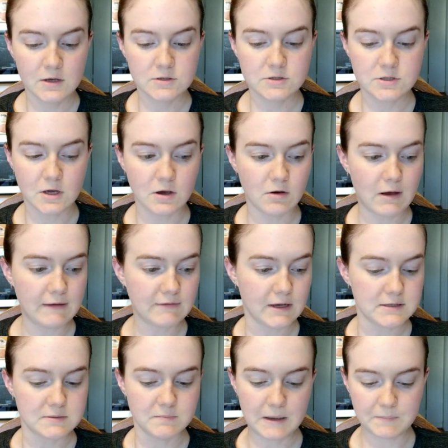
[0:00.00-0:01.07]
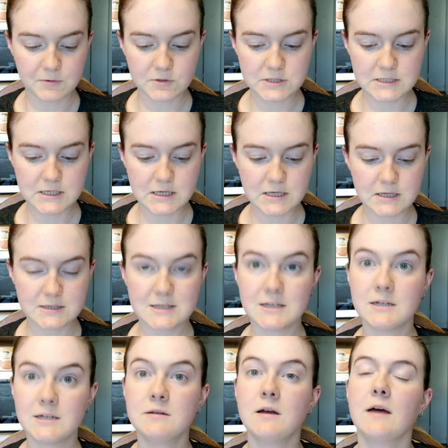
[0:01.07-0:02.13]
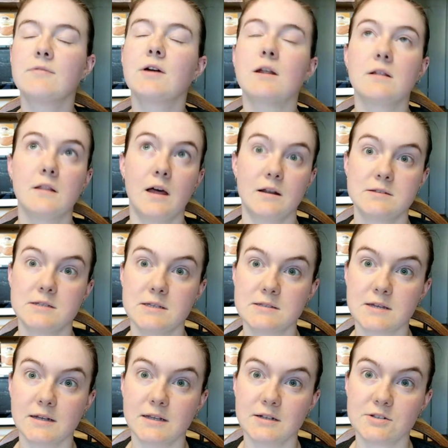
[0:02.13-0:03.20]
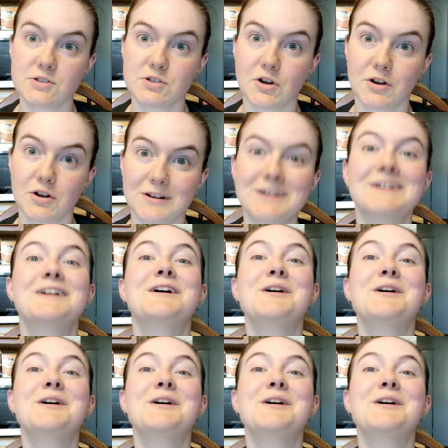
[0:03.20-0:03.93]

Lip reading: So I've got some pepper seeds. I've got a lot of seeds I need to start.